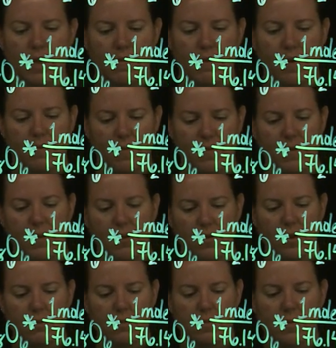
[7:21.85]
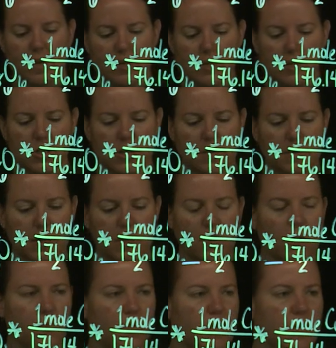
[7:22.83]
If I have 15 grams of oxygen, I'm going to
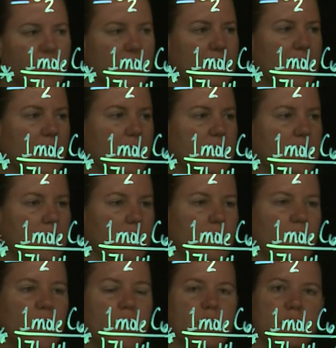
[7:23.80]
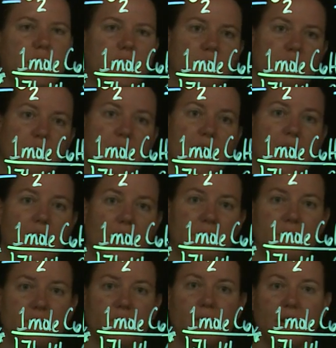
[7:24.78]
go through the exact same process, but I
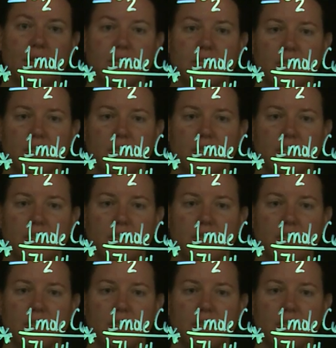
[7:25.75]
have to find